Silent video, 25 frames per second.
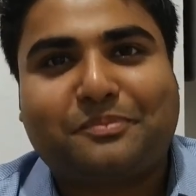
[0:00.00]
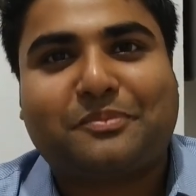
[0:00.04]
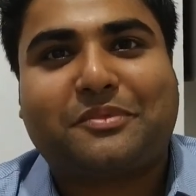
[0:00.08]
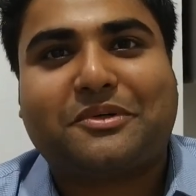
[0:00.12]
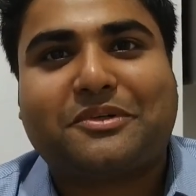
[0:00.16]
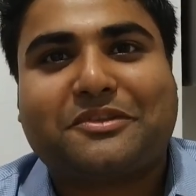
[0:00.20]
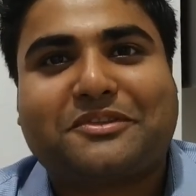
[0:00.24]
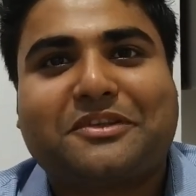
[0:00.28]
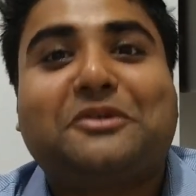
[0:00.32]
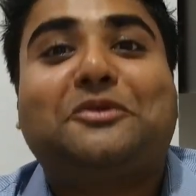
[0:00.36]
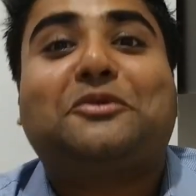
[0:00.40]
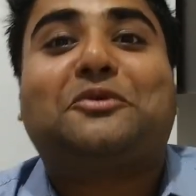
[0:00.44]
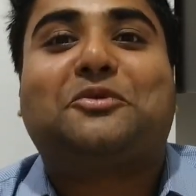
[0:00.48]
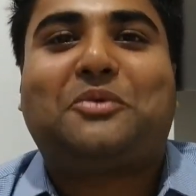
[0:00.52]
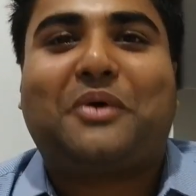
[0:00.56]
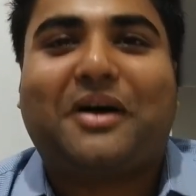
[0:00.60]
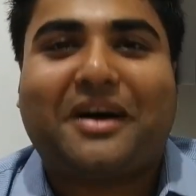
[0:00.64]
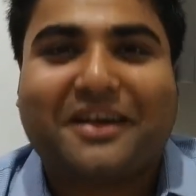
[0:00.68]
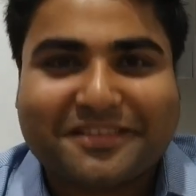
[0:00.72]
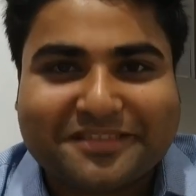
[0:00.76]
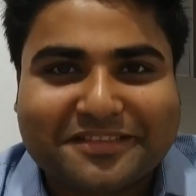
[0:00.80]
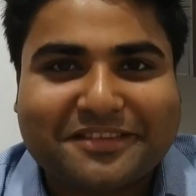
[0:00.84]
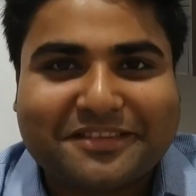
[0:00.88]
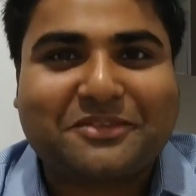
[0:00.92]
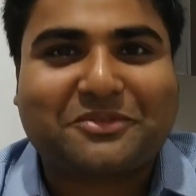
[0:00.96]
person to
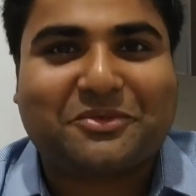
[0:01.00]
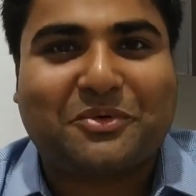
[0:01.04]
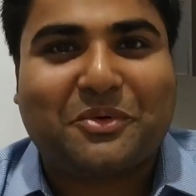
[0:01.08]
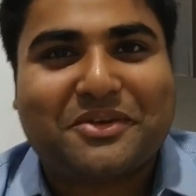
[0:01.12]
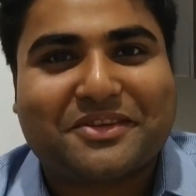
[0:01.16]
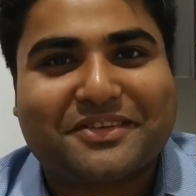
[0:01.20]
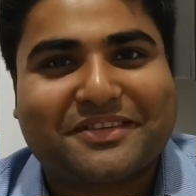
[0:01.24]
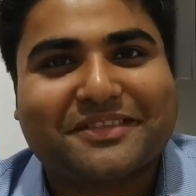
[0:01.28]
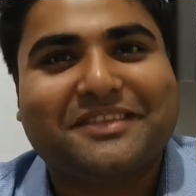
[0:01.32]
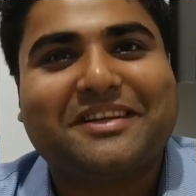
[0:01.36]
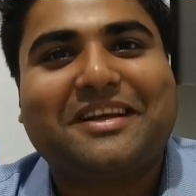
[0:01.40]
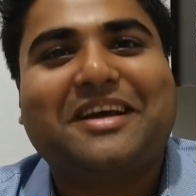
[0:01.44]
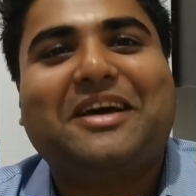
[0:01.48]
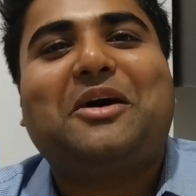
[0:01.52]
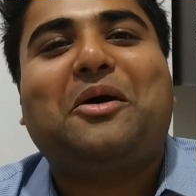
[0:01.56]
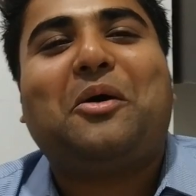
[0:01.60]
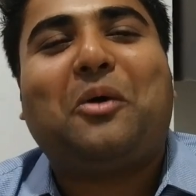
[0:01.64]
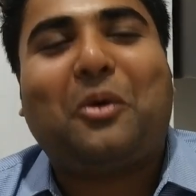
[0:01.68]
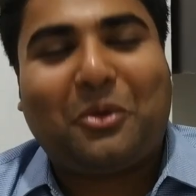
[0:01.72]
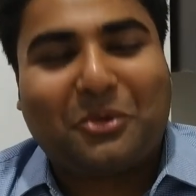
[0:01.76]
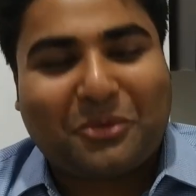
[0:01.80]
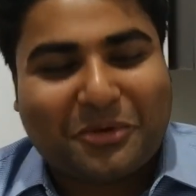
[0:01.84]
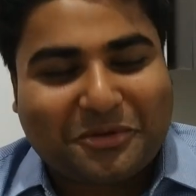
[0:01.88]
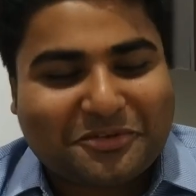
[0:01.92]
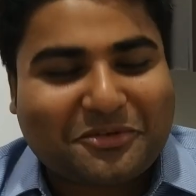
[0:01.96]
ask this question.
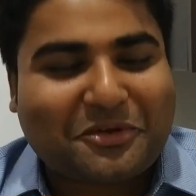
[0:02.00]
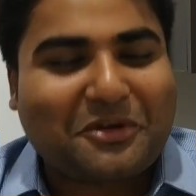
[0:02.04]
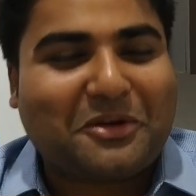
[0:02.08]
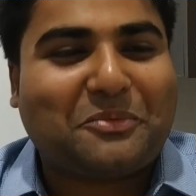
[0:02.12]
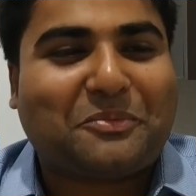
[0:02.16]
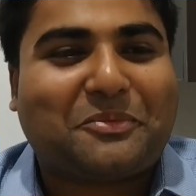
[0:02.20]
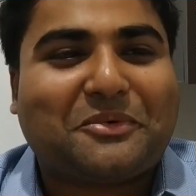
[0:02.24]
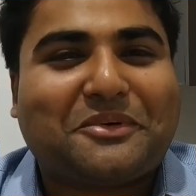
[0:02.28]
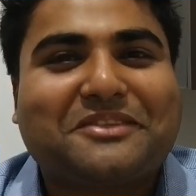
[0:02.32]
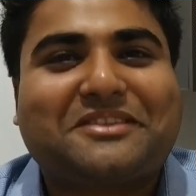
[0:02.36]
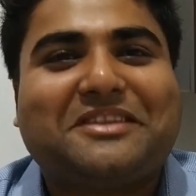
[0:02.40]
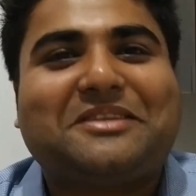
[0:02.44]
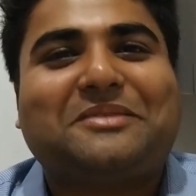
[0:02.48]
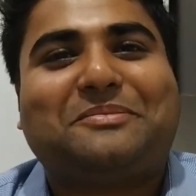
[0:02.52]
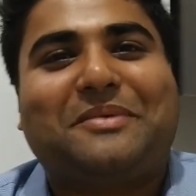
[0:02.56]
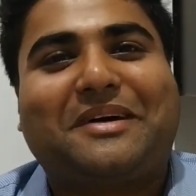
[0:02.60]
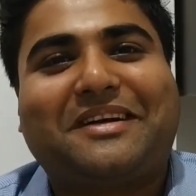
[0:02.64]
Although it's not a person,